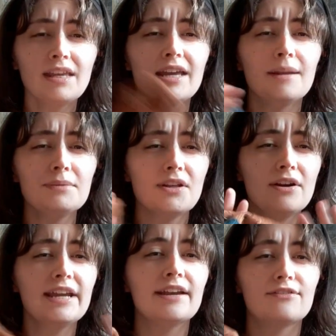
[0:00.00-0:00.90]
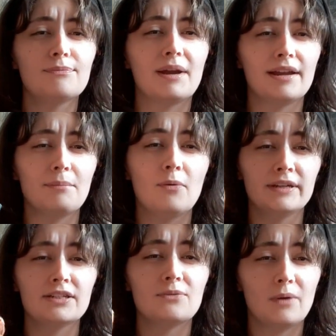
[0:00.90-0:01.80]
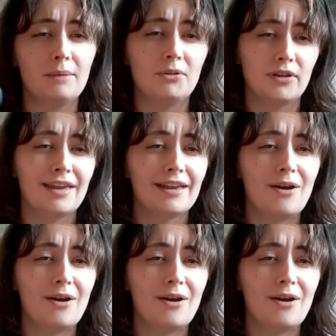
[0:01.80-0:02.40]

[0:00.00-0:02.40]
and I'm sorry if my point of where I'm looking